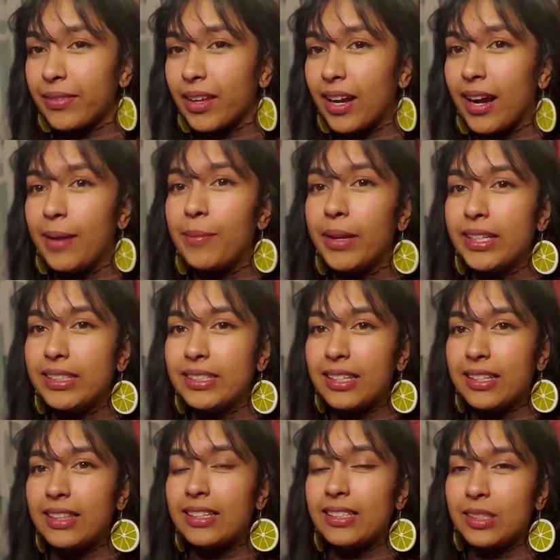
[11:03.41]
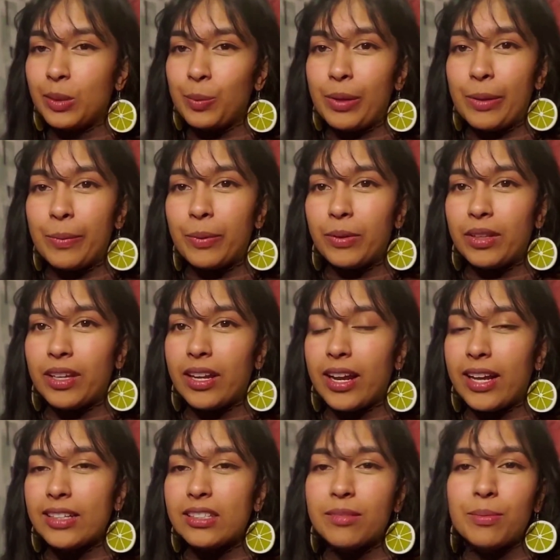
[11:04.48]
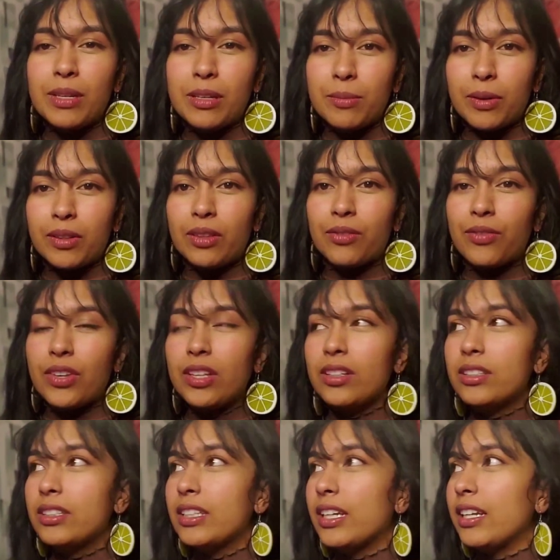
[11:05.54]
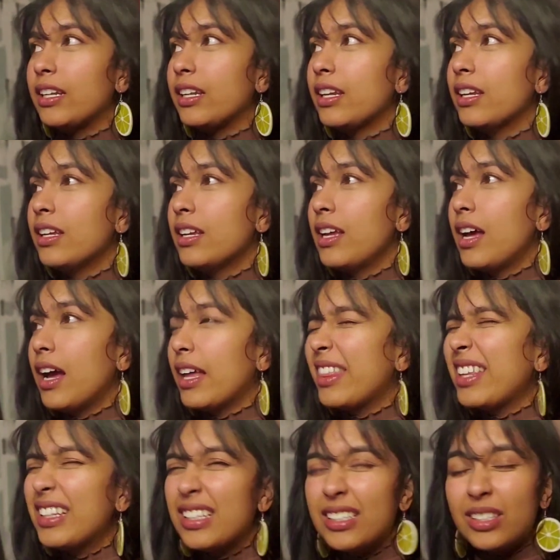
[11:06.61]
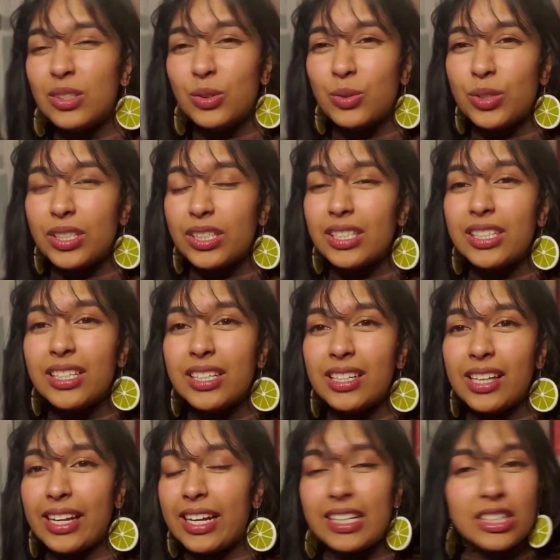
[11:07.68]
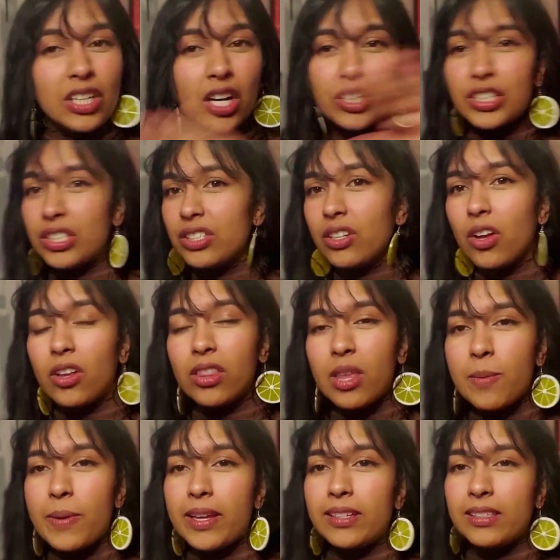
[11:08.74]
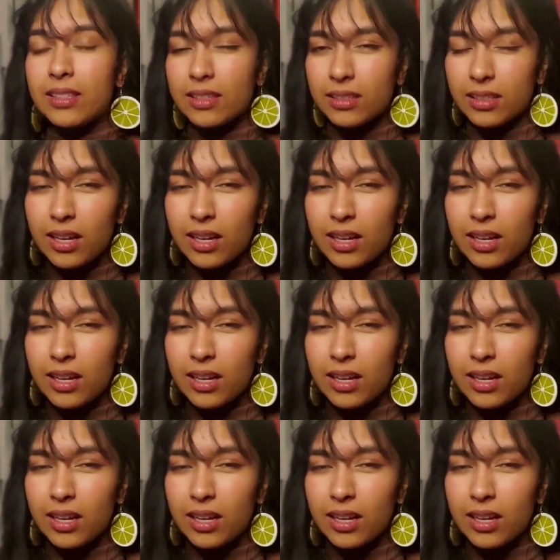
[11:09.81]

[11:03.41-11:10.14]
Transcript: I might send this to people that ask me about the field, and I think this is really, it touches all the bases.